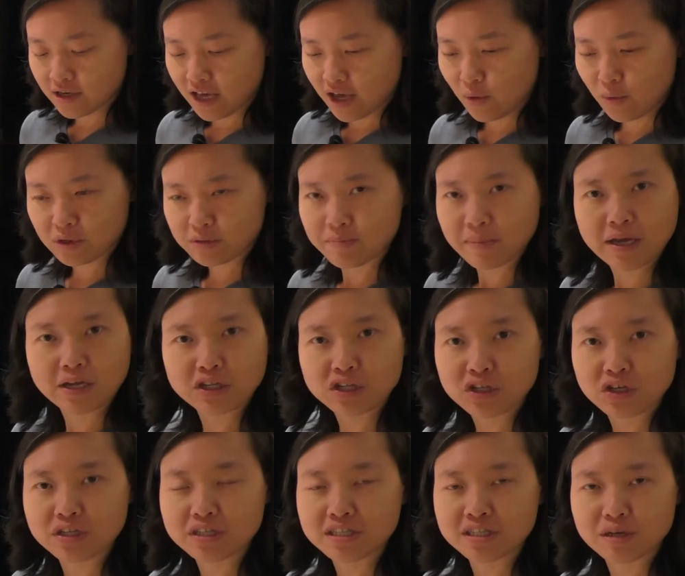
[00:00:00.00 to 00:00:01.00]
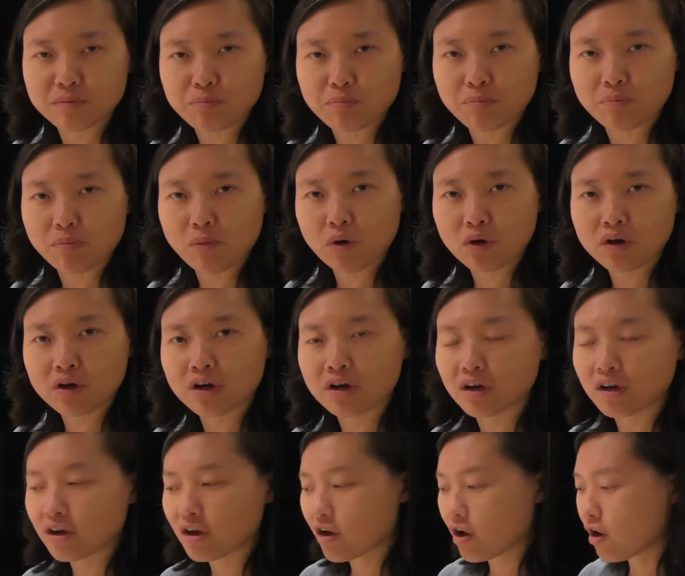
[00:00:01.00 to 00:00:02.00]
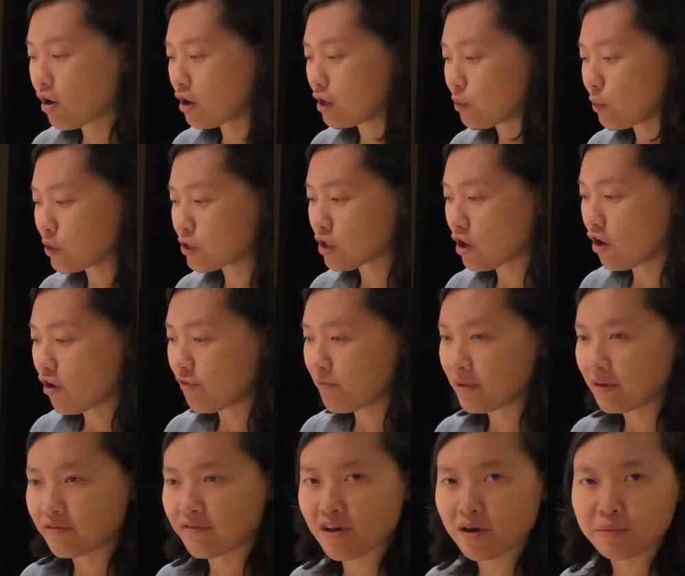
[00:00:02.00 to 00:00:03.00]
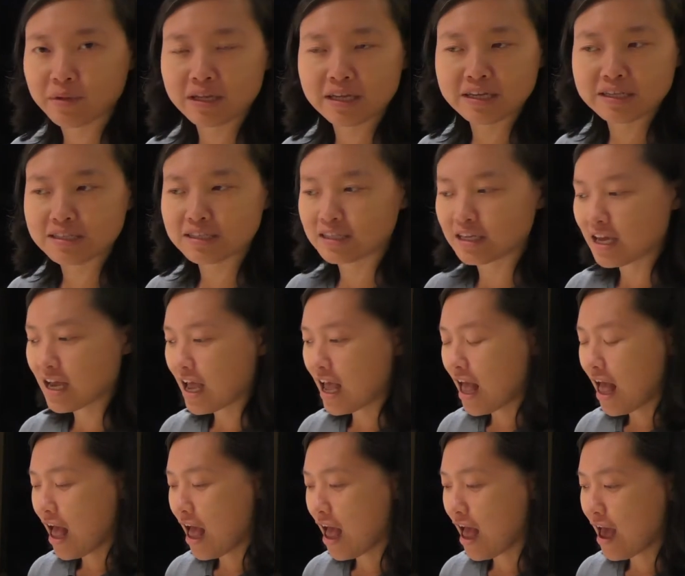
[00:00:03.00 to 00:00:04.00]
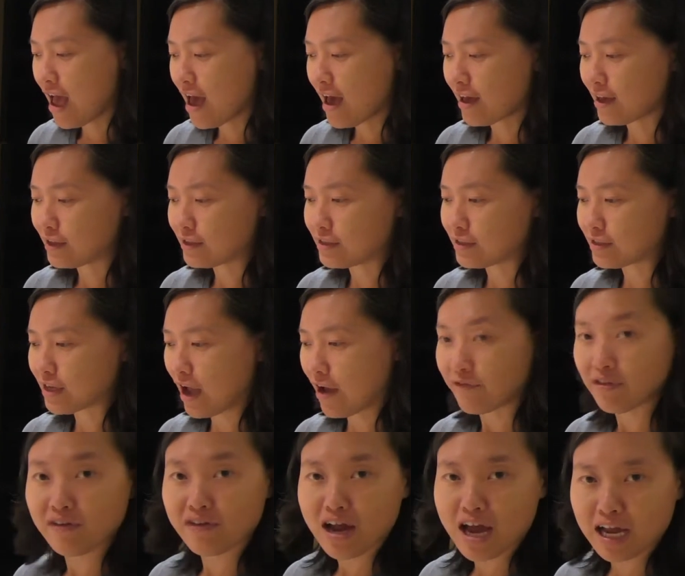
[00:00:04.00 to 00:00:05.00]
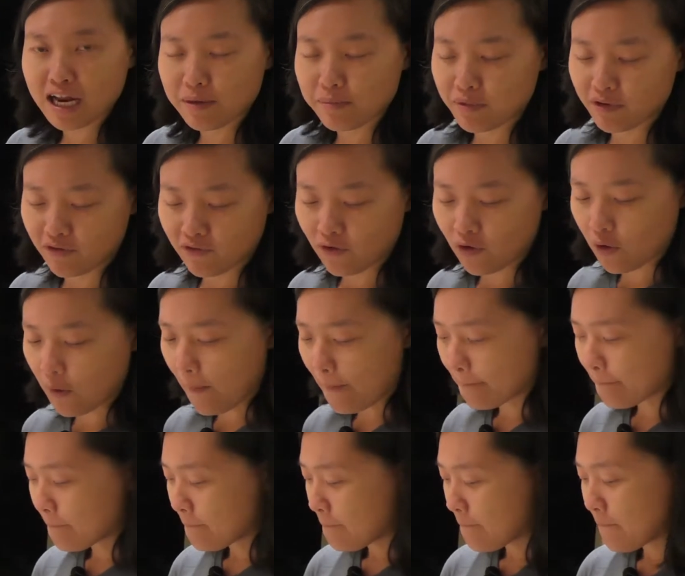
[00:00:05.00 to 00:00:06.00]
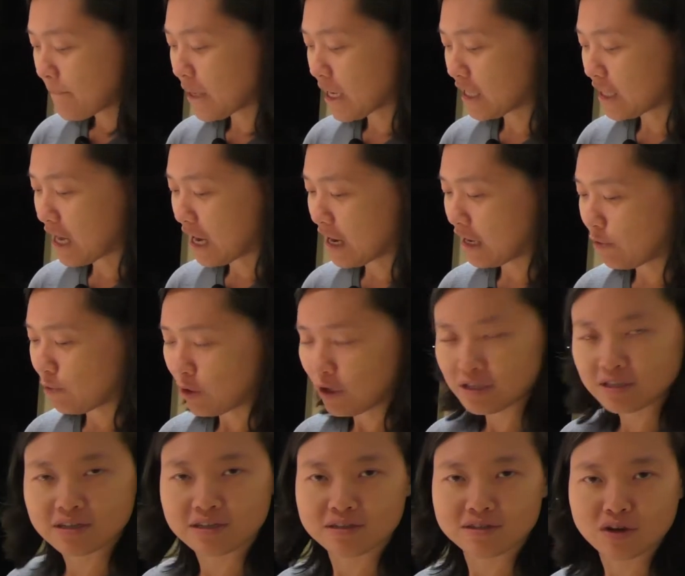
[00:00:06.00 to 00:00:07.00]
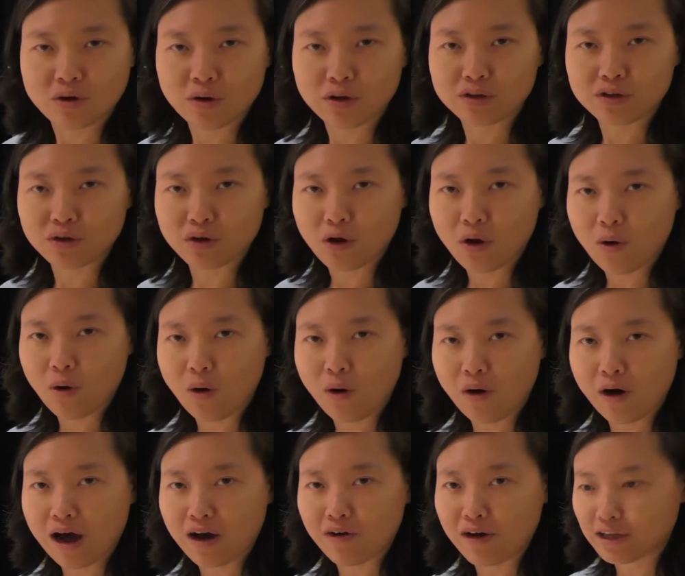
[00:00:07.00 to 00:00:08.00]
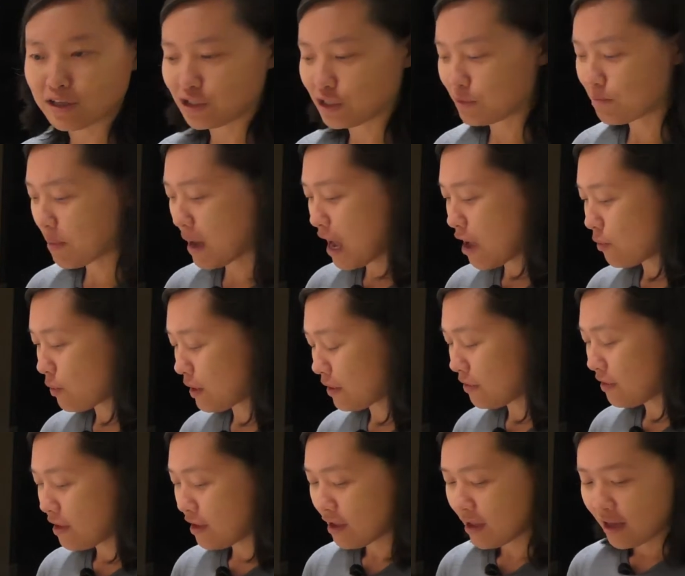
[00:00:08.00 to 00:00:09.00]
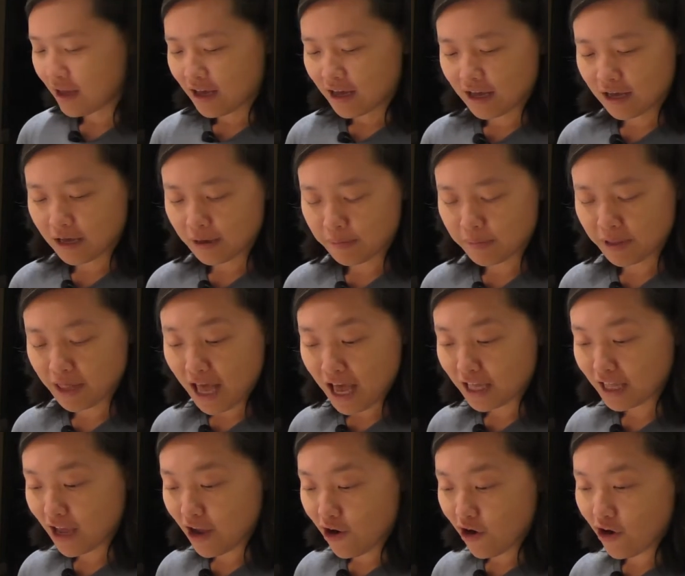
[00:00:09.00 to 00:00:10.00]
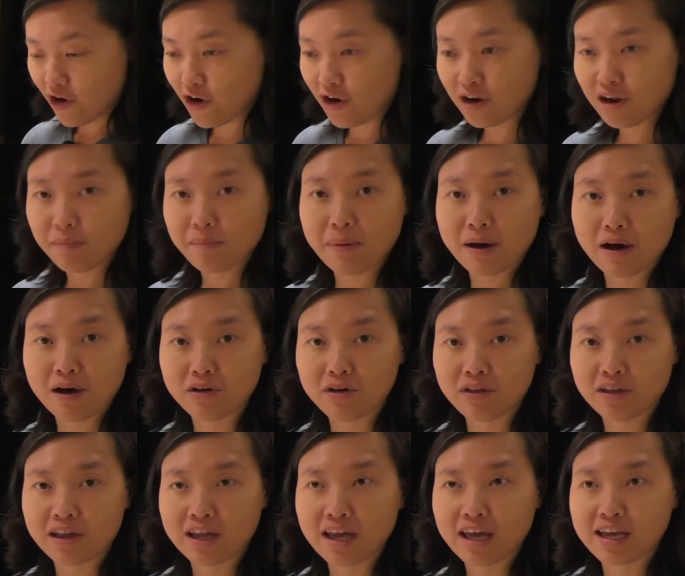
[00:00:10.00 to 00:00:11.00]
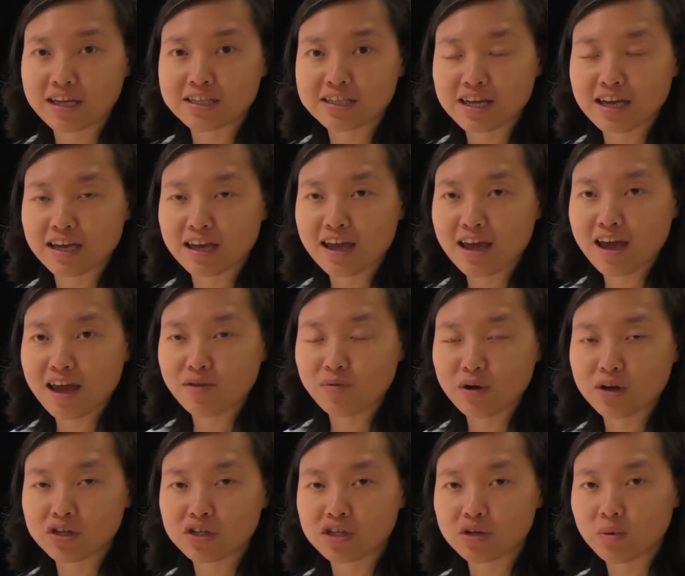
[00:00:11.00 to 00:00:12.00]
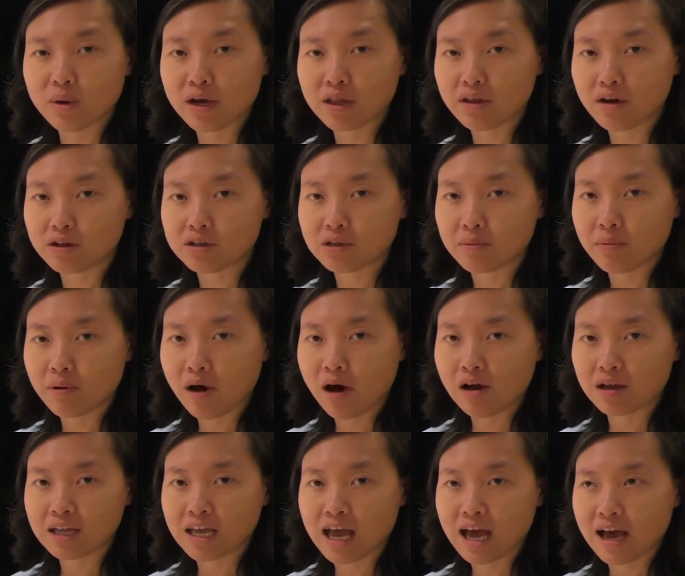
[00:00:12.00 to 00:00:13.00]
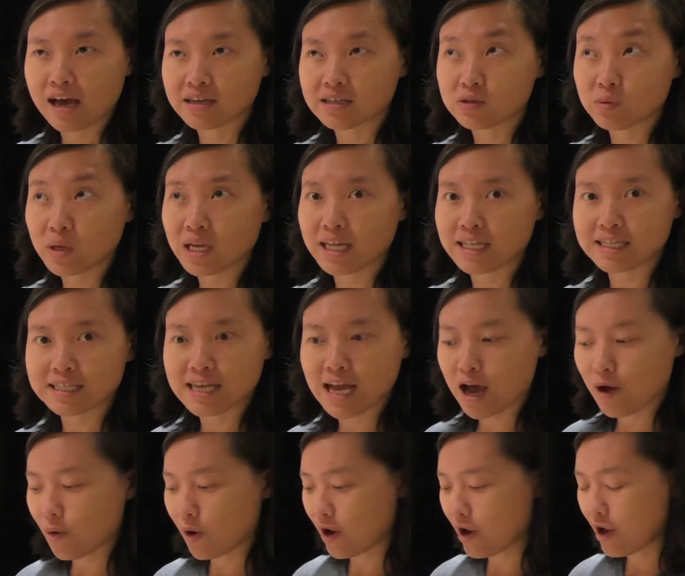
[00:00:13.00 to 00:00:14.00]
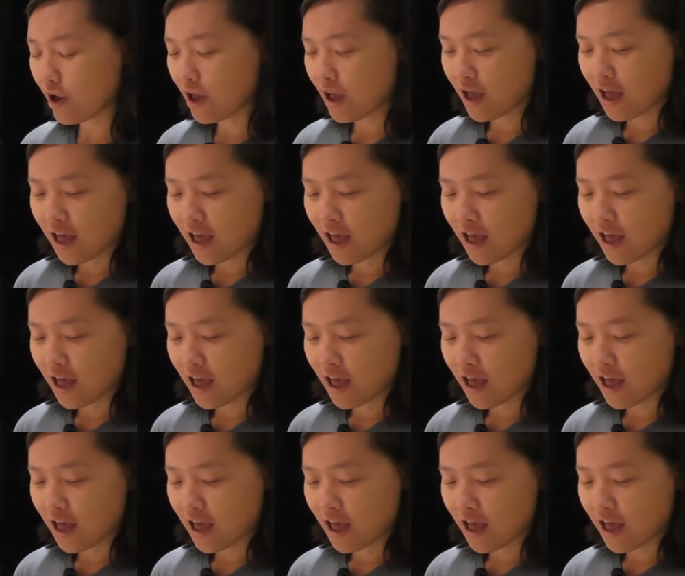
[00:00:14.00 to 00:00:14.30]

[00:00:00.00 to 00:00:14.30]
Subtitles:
it was mentioned in a book called We Should All Be Feminist, and I've never had it before, but I wasn't going to go all out and just buy one. But then I heard about it again when she went on the podcast Sweet and Sour,